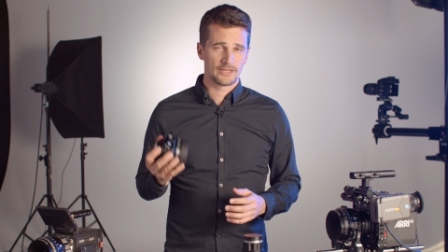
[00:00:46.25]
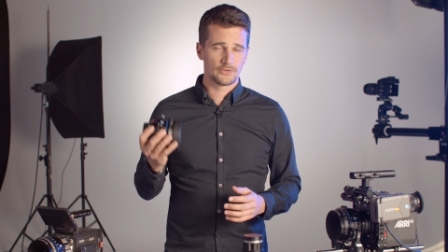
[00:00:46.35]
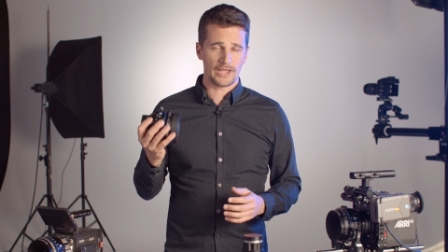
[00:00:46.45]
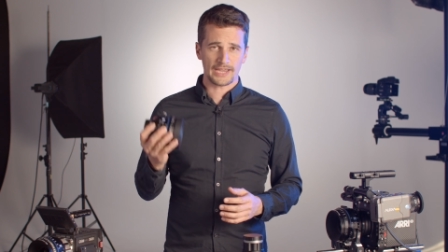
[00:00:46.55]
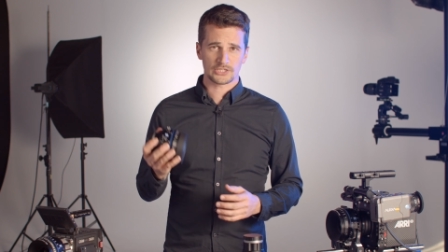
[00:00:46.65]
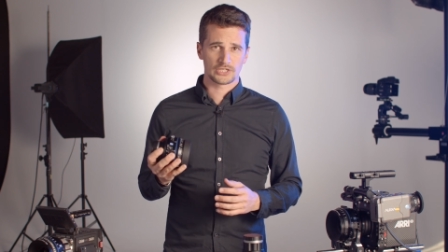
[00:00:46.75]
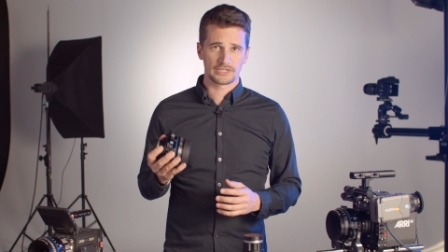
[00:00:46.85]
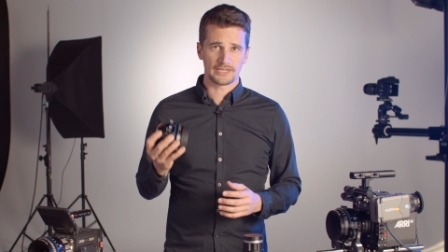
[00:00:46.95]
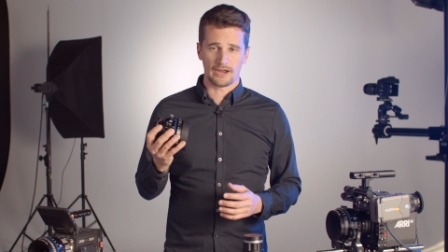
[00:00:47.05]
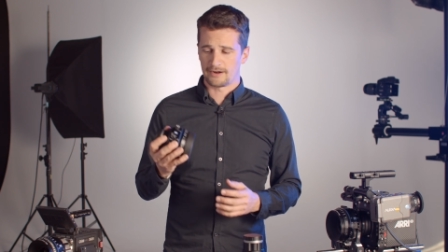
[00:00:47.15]
you
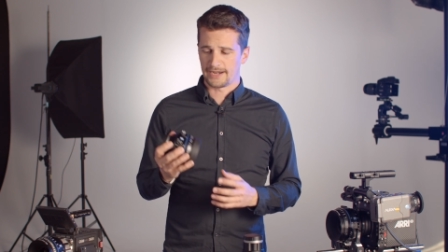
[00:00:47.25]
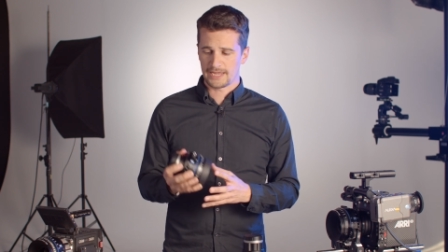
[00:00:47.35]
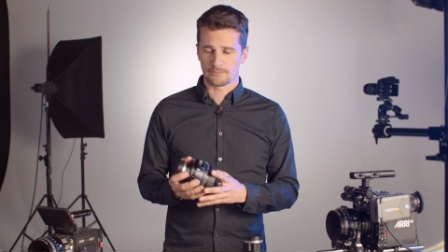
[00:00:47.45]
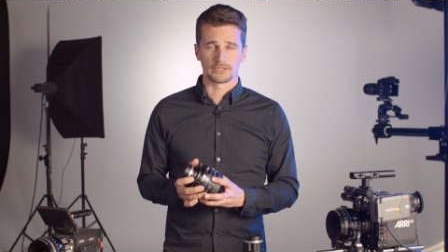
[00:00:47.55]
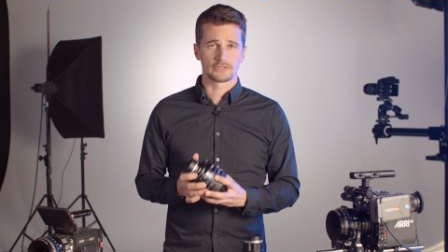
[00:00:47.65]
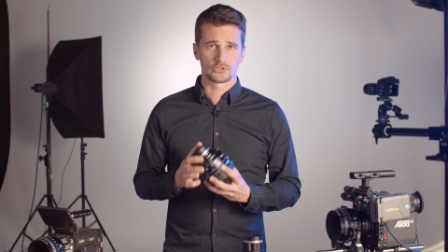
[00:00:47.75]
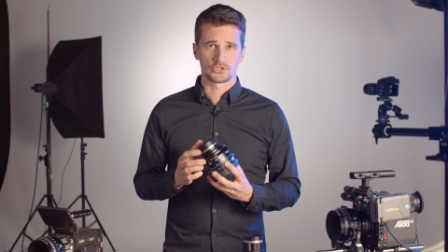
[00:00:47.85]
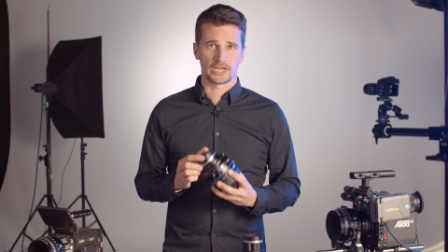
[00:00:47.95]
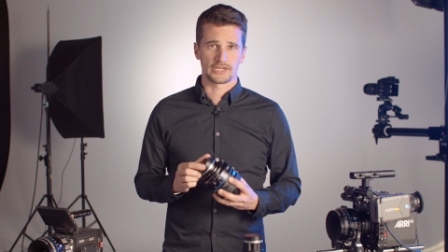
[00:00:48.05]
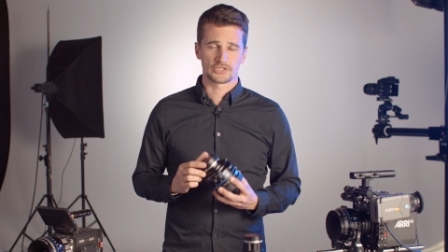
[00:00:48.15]
actually are able to
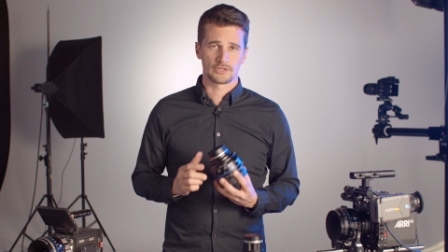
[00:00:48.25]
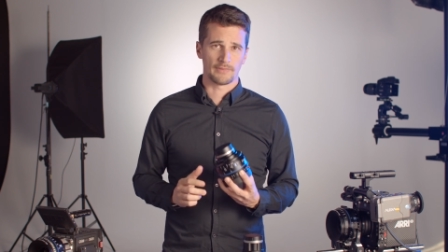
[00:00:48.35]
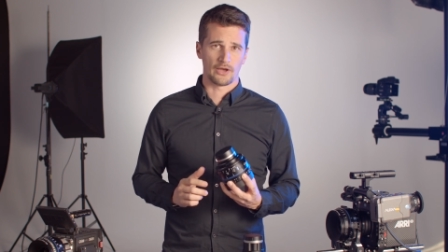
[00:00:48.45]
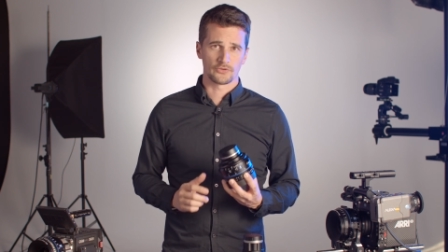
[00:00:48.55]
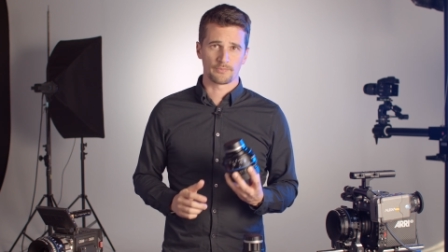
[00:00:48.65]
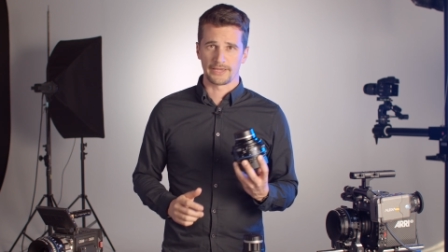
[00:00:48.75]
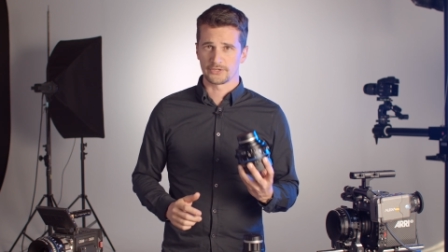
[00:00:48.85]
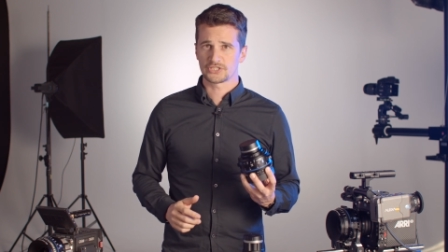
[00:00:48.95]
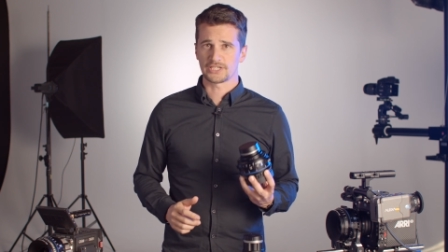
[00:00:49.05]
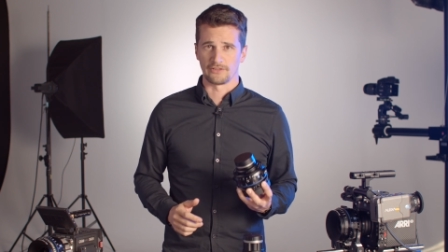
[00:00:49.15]
change the mount by
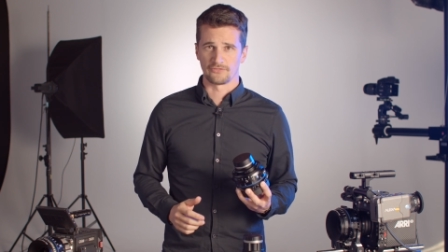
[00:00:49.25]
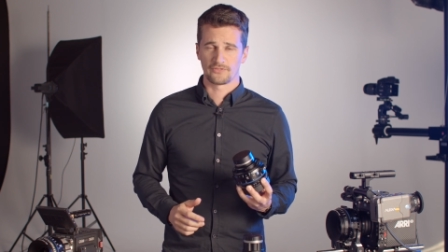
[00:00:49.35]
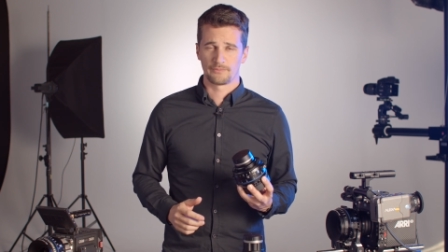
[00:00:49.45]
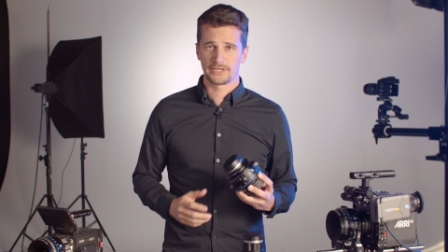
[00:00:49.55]
yourself